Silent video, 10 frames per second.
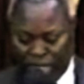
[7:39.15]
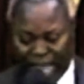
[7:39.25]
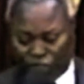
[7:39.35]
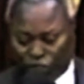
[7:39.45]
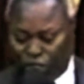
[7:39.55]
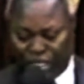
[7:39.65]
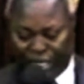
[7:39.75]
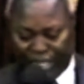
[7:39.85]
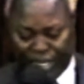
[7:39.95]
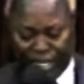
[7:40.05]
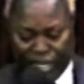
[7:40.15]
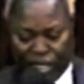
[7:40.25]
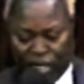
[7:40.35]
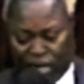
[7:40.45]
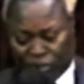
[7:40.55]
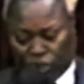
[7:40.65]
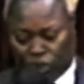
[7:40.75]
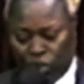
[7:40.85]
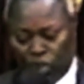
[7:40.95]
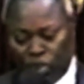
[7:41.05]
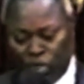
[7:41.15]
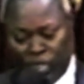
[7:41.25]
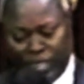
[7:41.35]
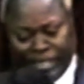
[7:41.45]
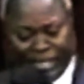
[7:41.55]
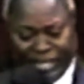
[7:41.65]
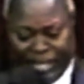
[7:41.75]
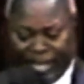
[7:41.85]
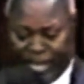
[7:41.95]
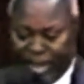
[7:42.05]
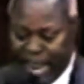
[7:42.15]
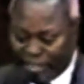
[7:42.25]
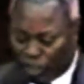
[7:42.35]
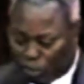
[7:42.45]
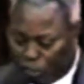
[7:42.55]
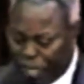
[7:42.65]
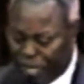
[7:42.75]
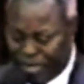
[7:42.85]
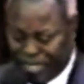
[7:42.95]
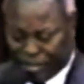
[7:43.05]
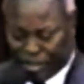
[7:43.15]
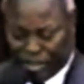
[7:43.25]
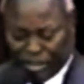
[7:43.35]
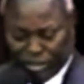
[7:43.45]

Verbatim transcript: asunder of soul and spirit,